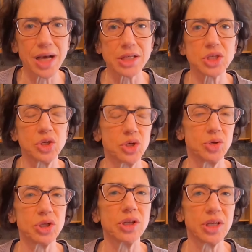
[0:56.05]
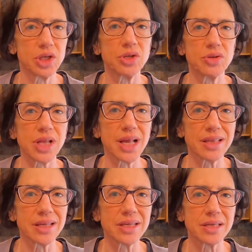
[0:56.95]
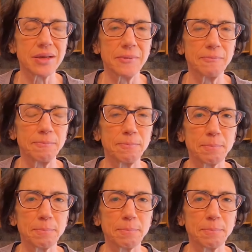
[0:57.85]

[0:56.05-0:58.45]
big constitutional issues like this.